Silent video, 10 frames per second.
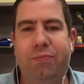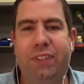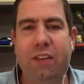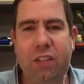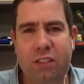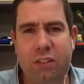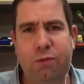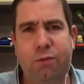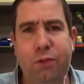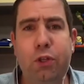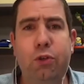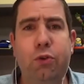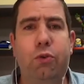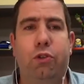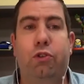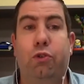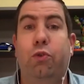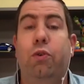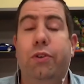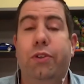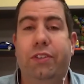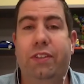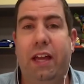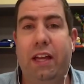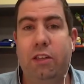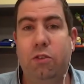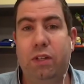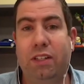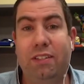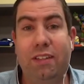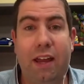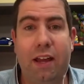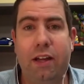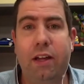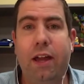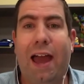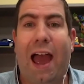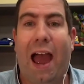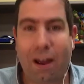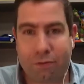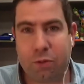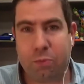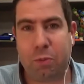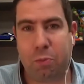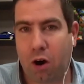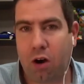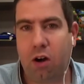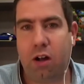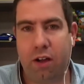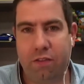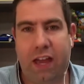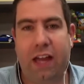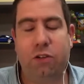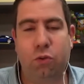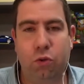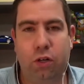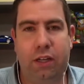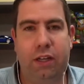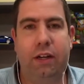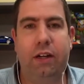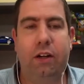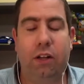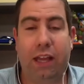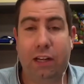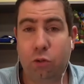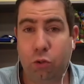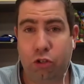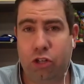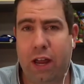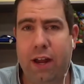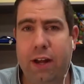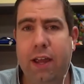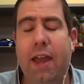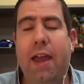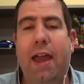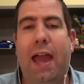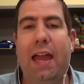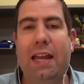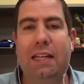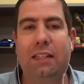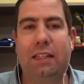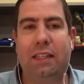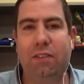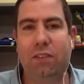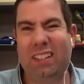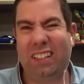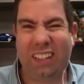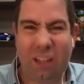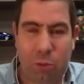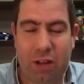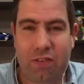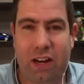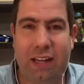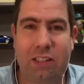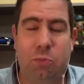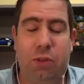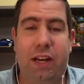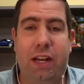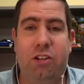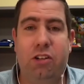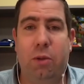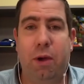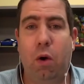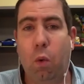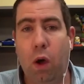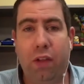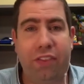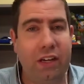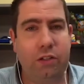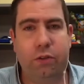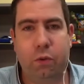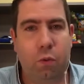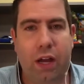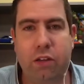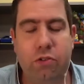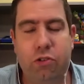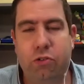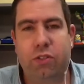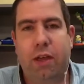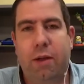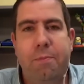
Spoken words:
give us a few tools that you would say have to be part of that toolkit or that tool shed, and give us a little bit of explanation about what they do and why you choose them.